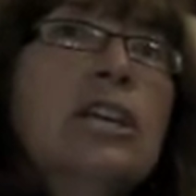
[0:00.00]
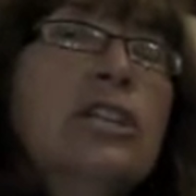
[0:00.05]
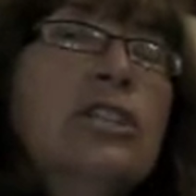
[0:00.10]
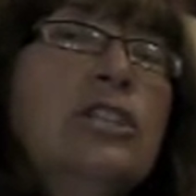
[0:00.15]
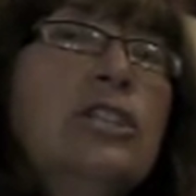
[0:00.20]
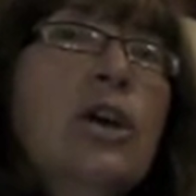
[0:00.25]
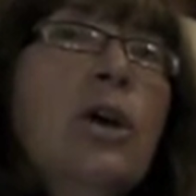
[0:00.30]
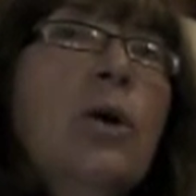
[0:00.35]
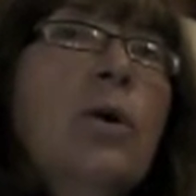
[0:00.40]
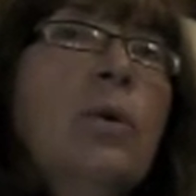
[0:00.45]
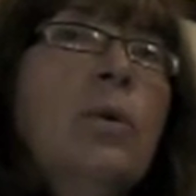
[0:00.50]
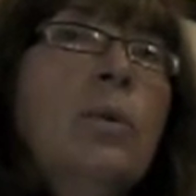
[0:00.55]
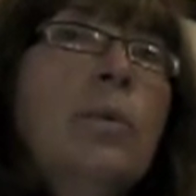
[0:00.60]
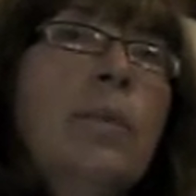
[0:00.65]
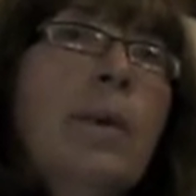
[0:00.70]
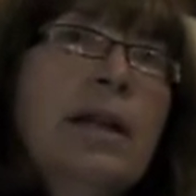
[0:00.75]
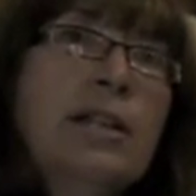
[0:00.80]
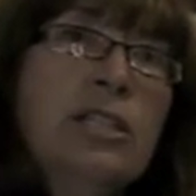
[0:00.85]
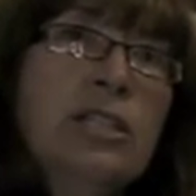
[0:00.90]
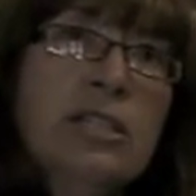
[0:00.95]
So
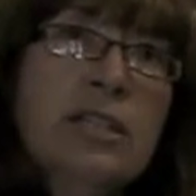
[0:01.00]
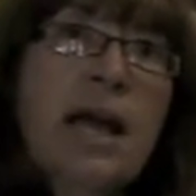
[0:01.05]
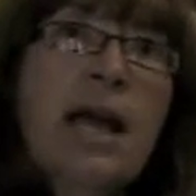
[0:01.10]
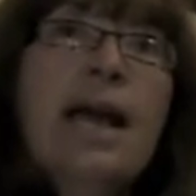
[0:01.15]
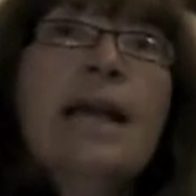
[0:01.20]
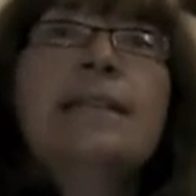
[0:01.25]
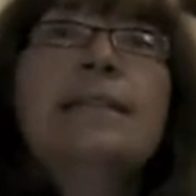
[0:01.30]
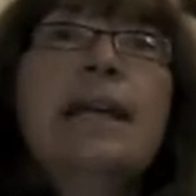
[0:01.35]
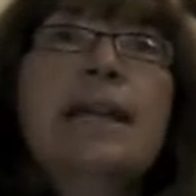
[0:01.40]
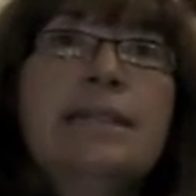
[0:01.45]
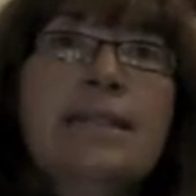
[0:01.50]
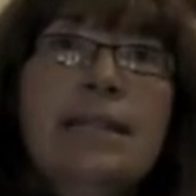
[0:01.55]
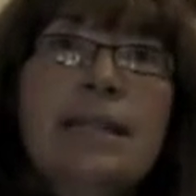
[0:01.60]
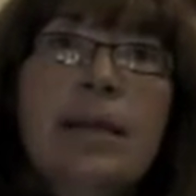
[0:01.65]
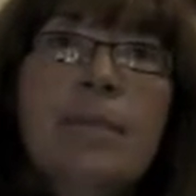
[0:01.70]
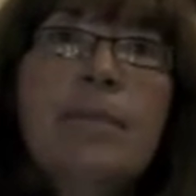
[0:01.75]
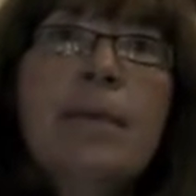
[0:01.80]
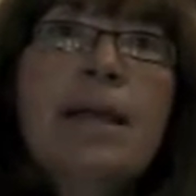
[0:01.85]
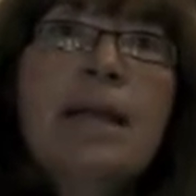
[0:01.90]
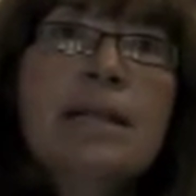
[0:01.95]
by just contacting
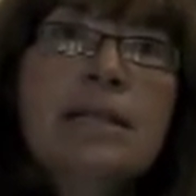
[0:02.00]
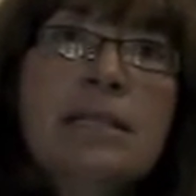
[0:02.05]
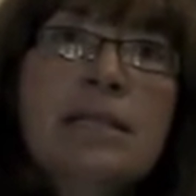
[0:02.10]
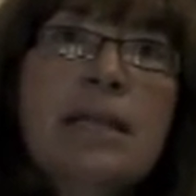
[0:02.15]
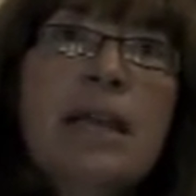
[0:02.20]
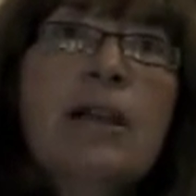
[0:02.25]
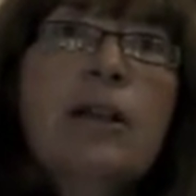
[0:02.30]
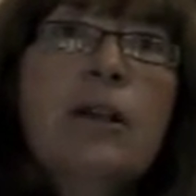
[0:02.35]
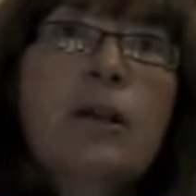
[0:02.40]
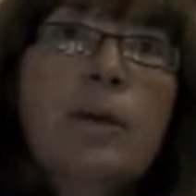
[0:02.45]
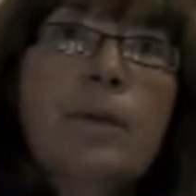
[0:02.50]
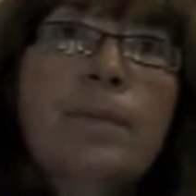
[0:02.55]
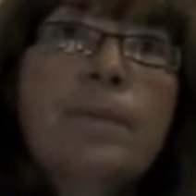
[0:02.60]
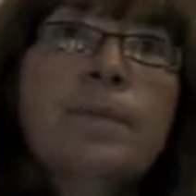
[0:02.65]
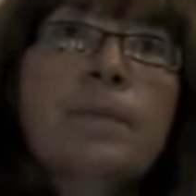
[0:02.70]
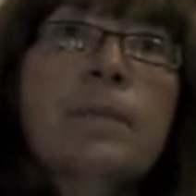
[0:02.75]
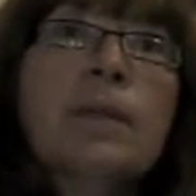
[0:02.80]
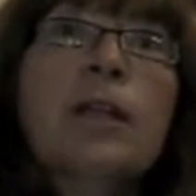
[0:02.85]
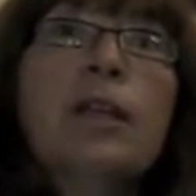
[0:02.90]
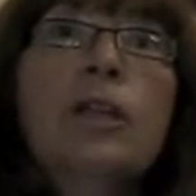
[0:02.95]
the main center,
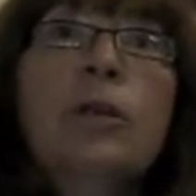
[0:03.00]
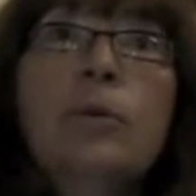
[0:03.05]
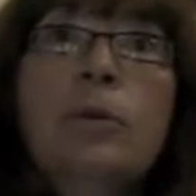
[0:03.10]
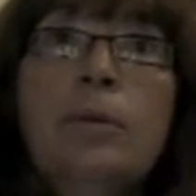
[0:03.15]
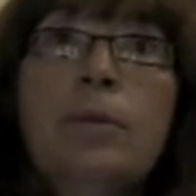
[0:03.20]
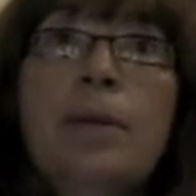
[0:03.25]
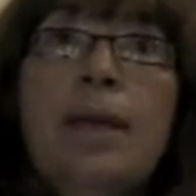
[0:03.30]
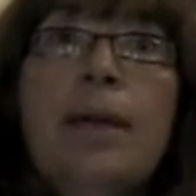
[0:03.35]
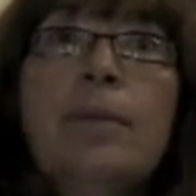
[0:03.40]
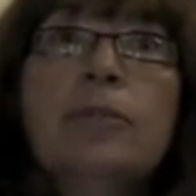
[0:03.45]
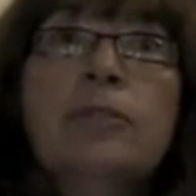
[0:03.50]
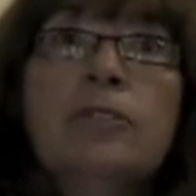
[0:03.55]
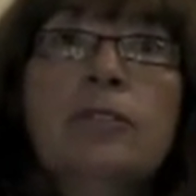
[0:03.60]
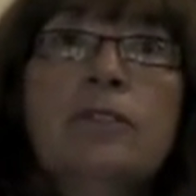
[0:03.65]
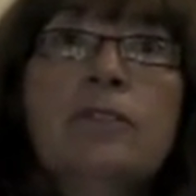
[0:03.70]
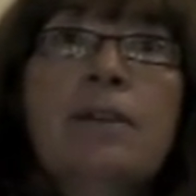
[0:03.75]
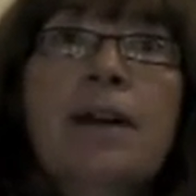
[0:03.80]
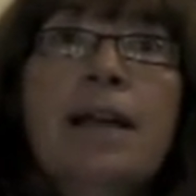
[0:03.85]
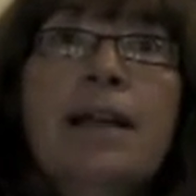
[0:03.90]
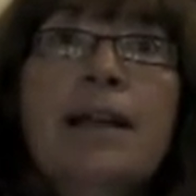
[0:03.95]
you would be able
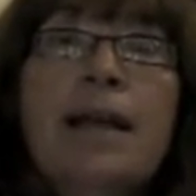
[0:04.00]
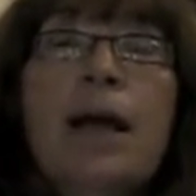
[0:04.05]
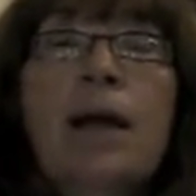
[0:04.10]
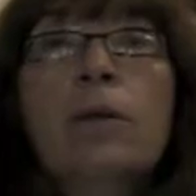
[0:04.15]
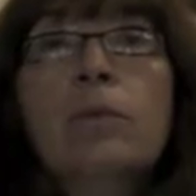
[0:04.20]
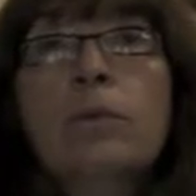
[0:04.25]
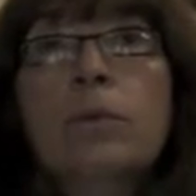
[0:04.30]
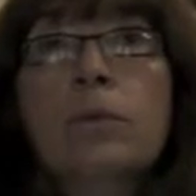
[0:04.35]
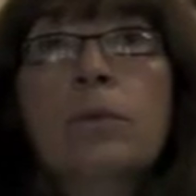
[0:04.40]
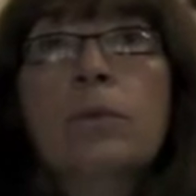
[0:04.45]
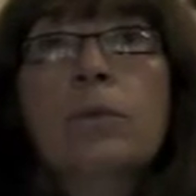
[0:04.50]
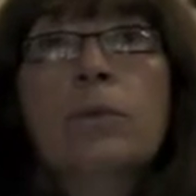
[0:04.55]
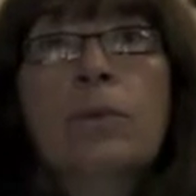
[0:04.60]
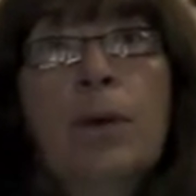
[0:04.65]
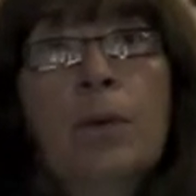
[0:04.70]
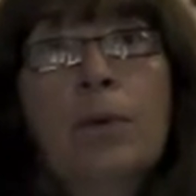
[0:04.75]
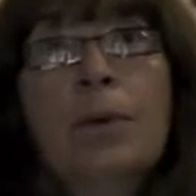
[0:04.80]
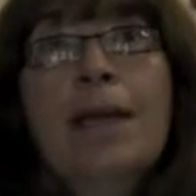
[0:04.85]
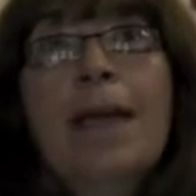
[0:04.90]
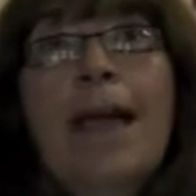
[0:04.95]
to find out
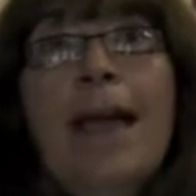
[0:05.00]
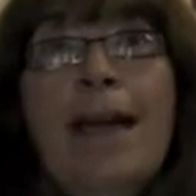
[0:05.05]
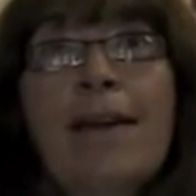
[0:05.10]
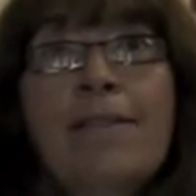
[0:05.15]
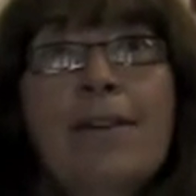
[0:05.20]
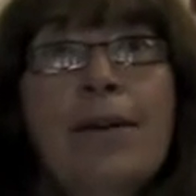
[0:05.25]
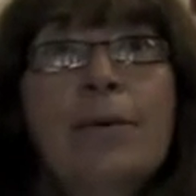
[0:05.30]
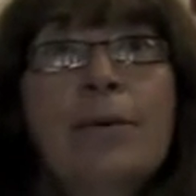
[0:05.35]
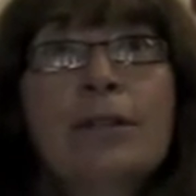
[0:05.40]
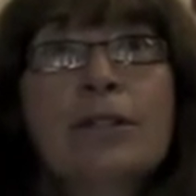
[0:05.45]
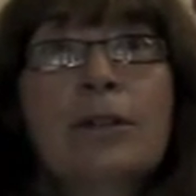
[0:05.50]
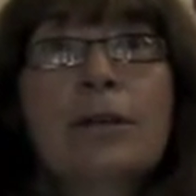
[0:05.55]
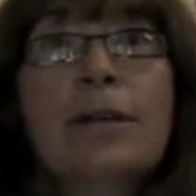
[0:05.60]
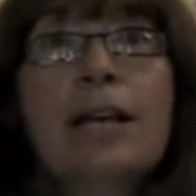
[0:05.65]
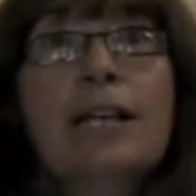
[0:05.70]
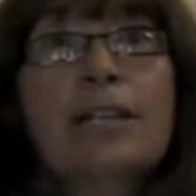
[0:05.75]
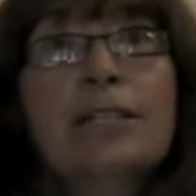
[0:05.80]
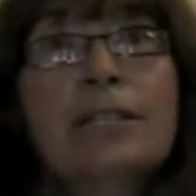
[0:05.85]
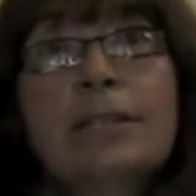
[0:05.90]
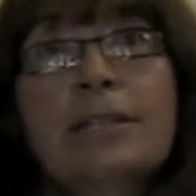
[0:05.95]
that we have outreach
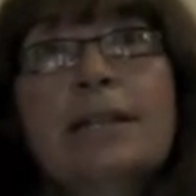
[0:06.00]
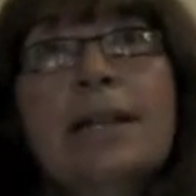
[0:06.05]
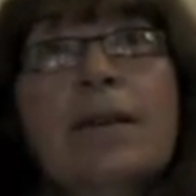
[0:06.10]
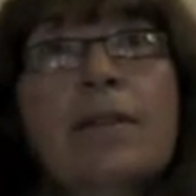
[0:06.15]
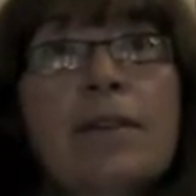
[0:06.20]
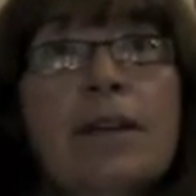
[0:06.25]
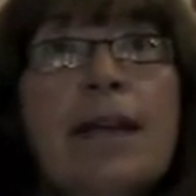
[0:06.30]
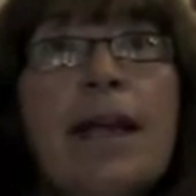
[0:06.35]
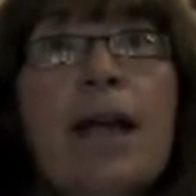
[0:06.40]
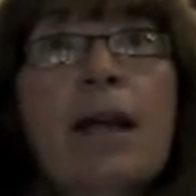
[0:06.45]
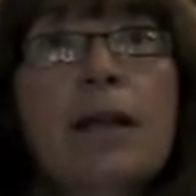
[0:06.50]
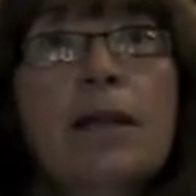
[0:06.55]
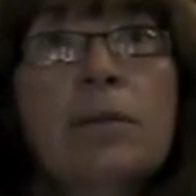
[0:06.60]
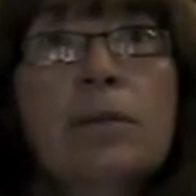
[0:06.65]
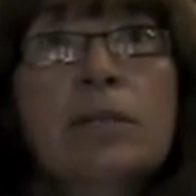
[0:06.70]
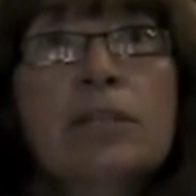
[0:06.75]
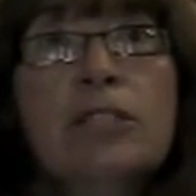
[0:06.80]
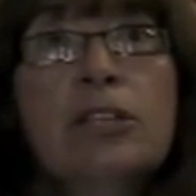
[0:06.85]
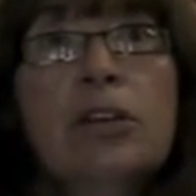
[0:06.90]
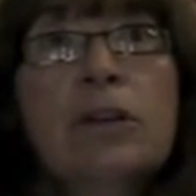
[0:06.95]
locations in every county
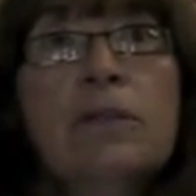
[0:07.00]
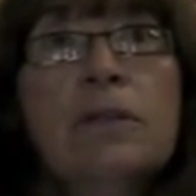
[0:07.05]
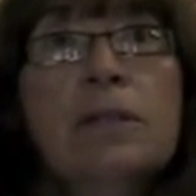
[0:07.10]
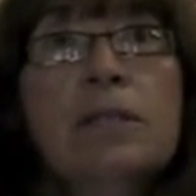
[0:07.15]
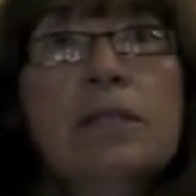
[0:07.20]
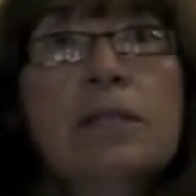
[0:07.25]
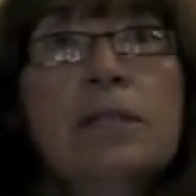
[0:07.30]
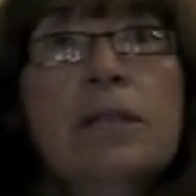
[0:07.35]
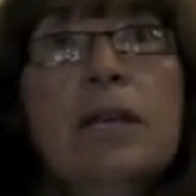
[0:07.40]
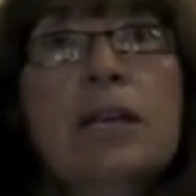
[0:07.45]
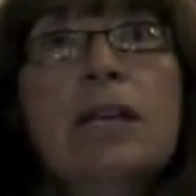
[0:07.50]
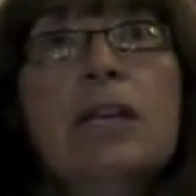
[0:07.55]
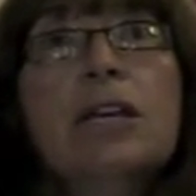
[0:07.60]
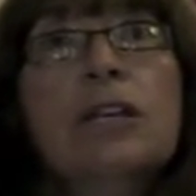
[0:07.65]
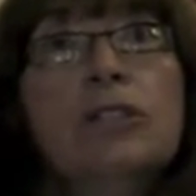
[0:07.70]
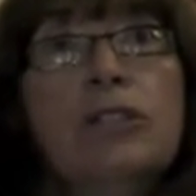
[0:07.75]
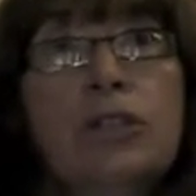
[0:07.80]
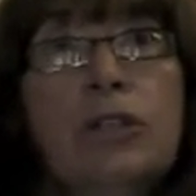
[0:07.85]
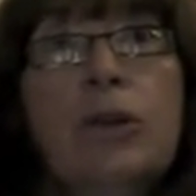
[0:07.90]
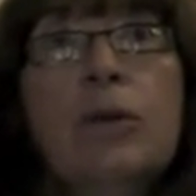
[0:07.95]
we service,
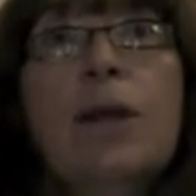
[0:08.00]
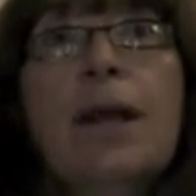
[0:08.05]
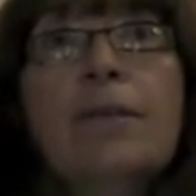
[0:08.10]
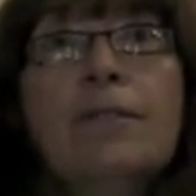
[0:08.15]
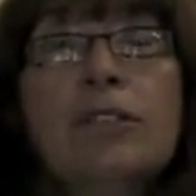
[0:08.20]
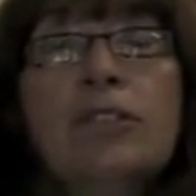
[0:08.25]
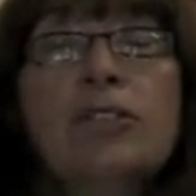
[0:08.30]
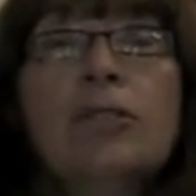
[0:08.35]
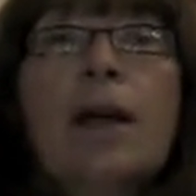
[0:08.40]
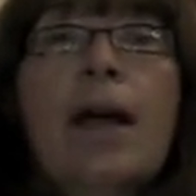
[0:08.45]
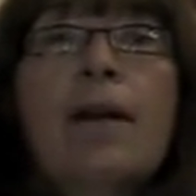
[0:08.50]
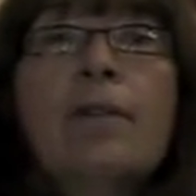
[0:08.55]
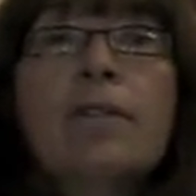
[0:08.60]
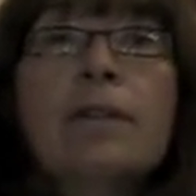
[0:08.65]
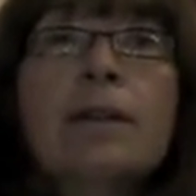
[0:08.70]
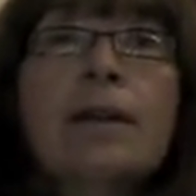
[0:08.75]
so you don't have to travel